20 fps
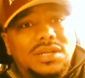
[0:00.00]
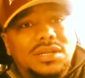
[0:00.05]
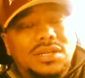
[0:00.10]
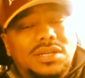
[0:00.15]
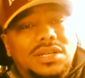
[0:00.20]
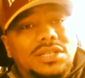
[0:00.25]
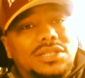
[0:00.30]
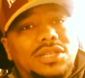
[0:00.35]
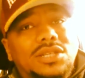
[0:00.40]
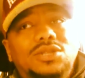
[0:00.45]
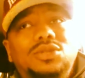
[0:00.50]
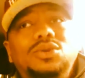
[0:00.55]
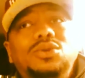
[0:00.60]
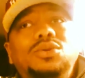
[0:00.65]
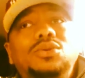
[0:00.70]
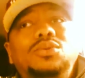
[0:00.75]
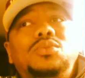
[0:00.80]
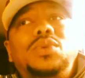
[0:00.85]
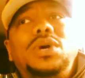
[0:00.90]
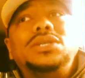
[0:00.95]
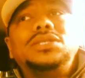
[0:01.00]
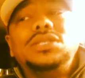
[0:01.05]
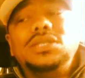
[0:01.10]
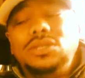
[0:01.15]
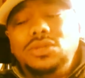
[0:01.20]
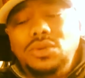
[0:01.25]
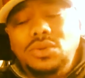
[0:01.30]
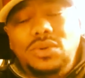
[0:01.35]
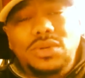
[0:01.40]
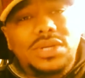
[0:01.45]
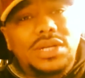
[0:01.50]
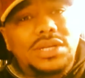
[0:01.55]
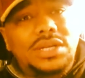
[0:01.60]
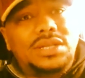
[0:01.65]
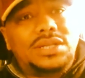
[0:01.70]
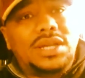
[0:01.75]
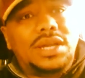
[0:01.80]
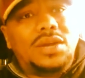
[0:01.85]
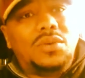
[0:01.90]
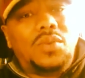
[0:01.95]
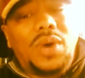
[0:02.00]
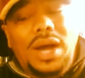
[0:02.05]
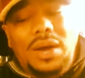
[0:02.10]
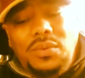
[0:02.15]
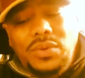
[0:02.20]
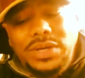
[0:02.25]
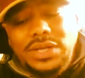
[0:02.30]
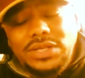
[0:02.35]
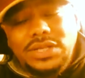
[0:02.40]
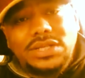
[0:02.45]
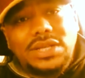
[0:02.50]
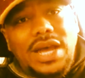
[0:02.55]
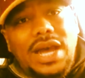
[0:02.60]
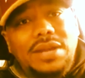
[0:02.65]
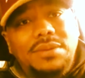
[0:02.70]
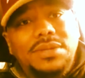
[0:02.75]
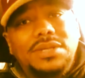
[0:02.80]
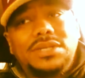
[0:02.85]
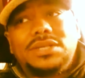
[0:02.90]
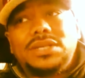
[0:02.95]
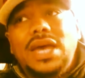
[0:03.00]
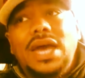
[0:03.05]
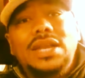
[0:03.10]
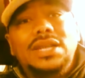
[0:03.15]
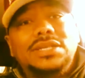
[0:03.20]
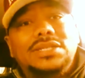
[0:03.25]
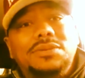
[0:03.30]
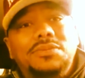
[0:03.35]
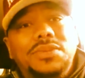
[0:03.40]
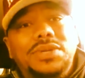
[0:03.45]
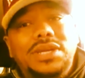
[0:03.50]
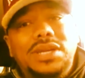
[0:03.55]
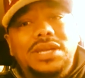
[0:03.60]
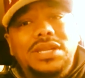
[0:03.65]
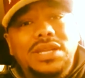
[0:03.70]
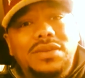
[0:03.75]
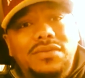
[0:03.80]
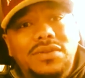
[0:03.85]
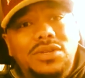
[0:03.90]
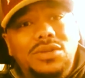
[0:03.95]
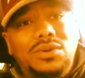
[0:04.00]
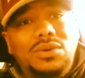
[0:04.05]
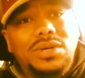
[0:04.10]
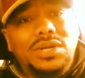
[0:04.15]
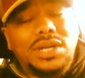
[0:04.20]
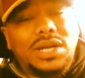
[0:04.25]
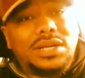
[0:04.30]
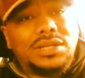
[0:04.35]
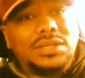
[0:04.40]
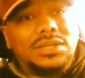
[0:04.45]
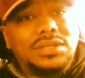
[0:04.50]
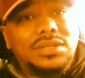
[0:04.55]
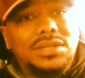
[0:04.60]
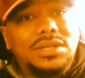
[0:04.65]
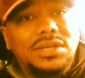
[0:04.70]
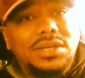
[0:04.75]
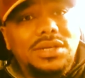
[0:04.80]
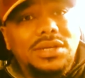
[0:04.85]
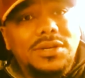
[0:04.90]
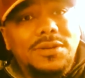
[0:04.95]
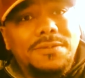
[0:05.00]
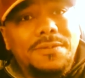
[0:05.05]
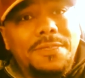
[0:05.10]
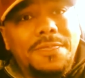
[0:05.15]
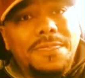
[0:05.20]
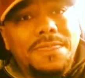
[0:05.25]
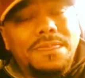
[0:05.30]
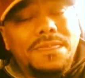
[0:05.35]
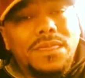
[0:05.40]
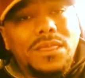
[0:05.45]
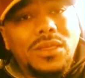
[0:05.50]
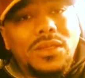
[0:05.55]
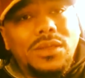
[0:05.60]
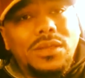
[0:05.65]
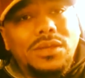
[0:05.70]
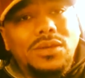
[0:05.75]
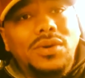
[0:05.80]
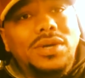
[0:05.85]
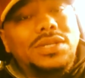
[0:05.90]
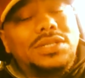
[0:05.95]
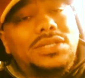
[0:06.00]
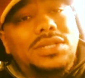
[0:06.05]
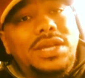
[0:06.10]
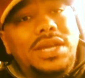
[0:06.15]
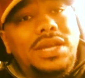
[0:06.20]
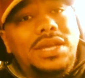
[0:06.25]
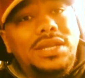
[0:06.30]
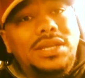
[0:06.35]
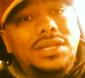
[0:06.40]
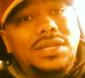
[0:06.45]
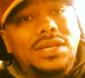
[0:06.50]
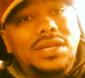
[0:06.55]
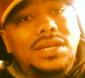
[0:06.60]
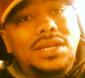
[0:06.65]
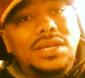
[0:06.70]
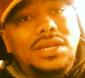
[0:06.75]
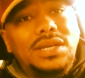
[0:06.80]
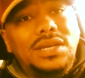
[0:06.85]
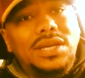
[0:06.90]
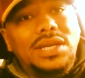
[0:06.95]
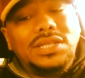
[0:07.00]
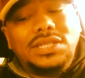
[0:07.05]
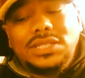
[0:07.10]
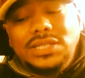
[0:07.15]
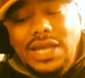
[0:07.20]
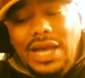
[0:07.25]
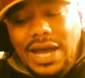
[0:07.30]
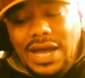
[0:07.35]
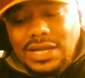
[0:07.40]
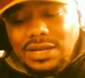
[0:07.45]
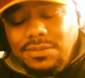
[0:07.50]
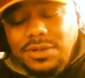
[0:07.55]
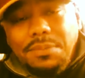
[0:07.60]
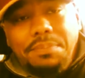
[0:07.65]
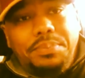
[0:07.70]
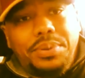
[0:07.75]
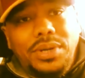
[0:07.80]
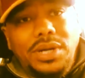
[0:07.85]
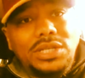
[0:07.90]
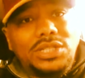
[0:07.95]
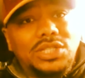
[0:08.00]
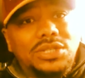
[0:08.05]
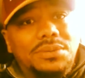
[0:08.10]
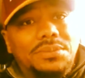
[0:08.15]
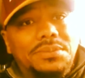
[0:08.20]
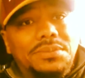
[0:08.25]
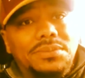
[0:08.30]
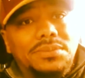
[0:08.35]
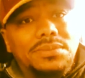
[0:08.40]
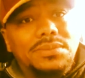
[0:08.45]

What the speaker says: Because the dude wasn't doing anything. Why would he sign on to silence him when he ain't even doing nothing? You understand? He signed him to push him.